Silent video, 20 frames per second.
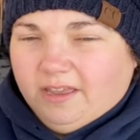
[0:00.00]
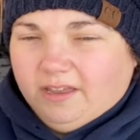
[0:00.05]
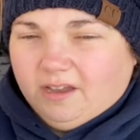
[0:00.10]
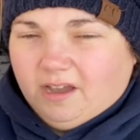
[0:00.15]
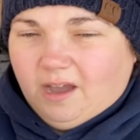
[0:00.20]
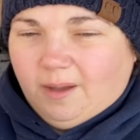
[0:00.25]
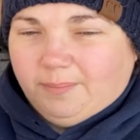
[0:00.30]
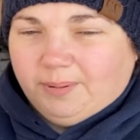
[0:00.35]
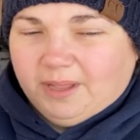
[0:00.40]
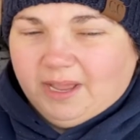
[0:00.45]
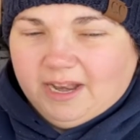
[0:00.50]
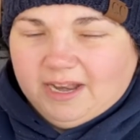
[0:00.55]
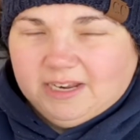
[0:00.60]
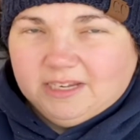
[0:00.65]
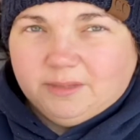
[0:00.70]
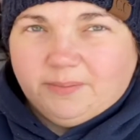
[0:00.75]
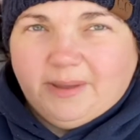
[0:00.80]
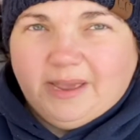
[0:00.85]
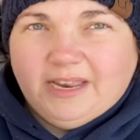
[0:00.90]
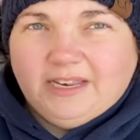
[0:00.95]
planting
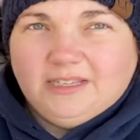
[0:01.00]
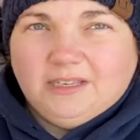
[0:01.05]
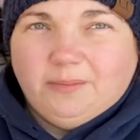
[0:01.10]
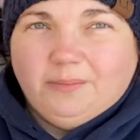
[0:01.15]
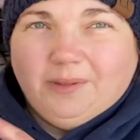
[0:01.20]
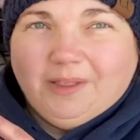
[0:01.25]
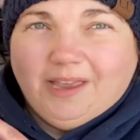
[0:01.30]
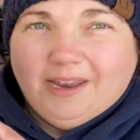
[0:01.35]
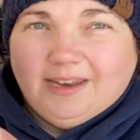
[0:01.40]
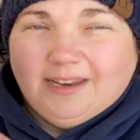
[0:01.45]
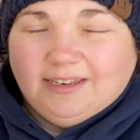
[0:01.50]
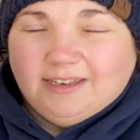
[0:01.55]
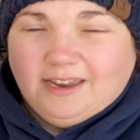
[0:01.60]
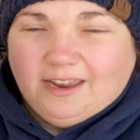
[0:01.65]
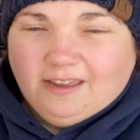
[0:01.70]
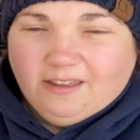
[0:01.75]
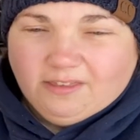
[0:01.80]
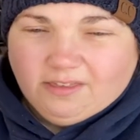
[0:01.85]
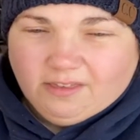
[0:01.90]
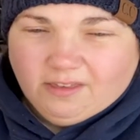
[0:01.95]
space and planting
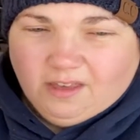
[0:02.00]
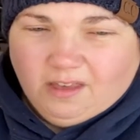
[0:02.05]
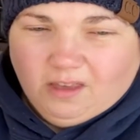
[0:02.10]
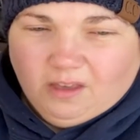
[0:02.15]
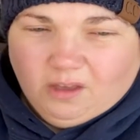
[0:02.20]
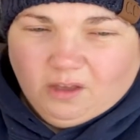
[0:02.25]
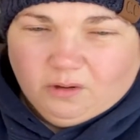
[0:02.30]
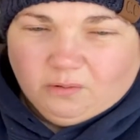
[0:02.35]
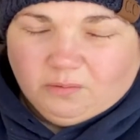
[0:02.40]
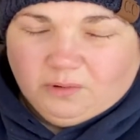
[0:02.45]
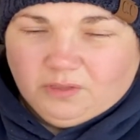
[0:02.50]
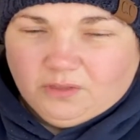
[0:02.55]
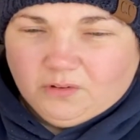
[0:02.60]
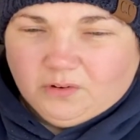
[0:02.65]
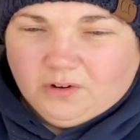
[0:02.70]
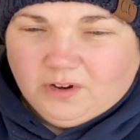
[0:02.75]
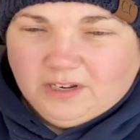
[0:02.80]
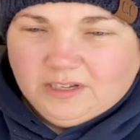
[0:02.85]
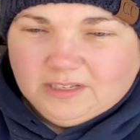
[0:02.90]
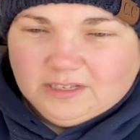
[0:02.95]
depth with the
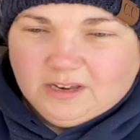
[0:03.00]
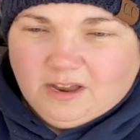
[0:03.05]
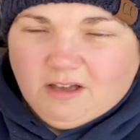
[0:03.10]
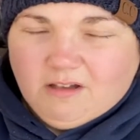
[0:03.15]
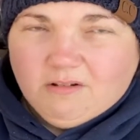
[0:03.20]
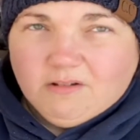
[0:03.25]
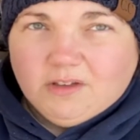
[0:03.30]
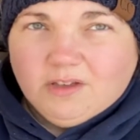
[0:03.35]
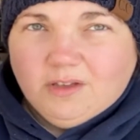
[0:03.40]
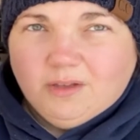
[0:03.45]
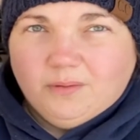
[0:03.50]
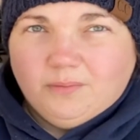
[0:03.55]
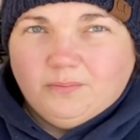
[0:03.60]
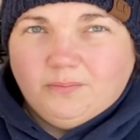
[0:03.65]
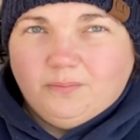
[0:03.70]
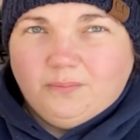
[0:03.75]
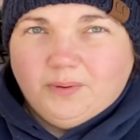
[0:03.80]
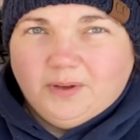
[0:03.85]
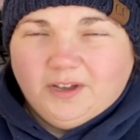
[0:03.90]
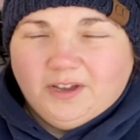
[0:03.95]
Greenstalk,
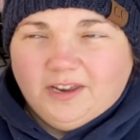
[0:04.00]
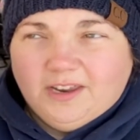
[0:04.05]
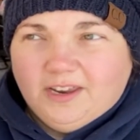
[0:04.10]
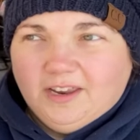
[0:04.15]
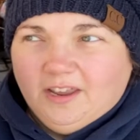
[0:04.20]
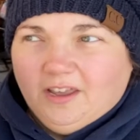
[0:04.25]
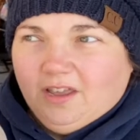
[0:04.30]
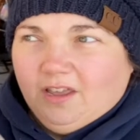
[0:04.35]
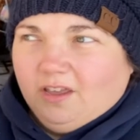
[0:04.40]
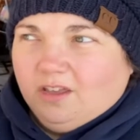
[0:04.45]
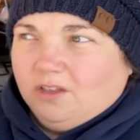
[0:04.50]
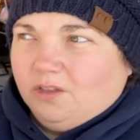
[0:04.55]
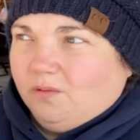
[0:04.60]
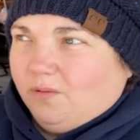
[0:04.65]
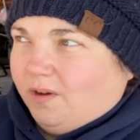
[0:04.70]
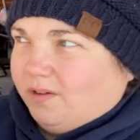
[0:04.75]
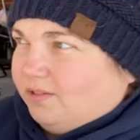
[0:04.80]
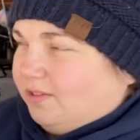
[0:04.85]
but you also